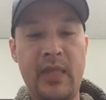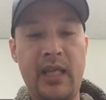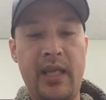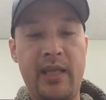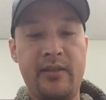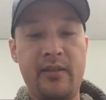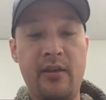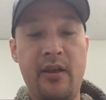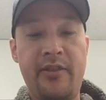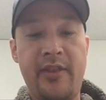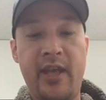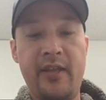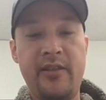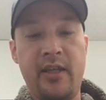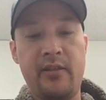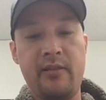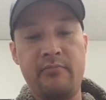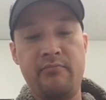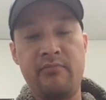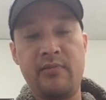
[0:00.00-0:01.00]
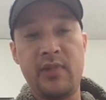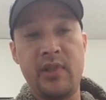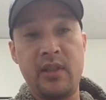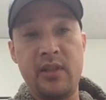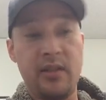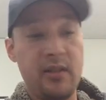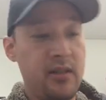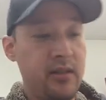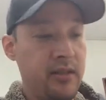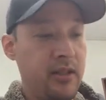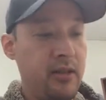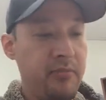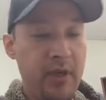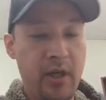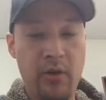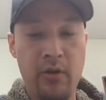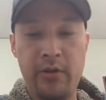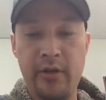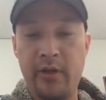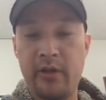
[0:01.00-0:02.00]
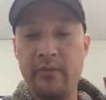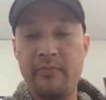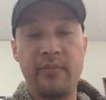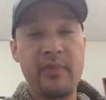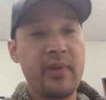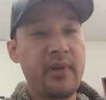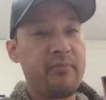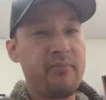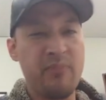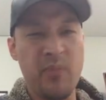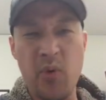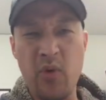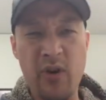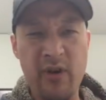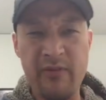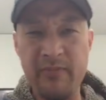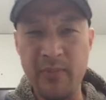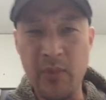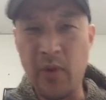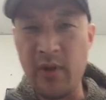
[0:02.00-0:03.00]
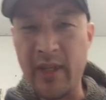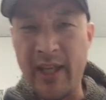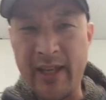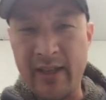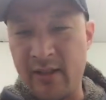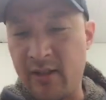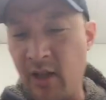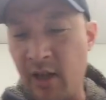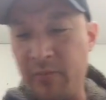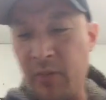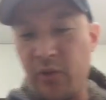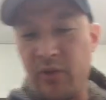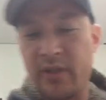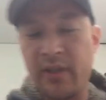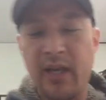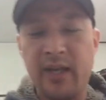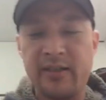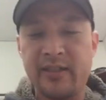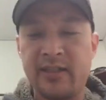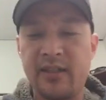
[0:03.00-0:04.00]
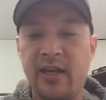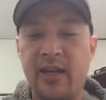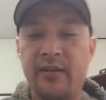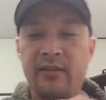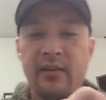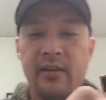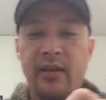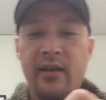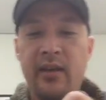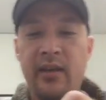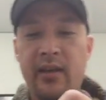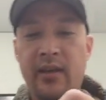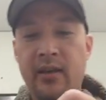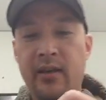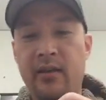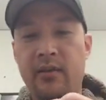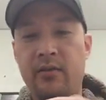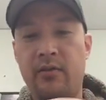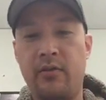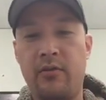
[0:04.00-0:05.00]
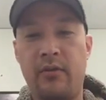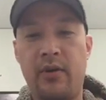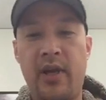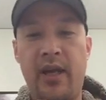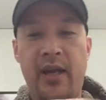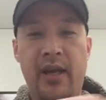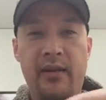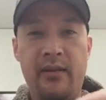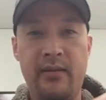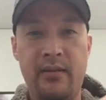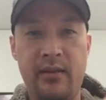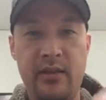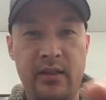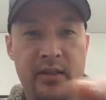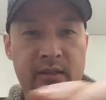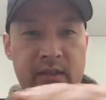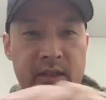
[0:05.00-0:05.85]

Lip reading: It's an Authentic, a little bit older, more like a tugboat style design. Great, you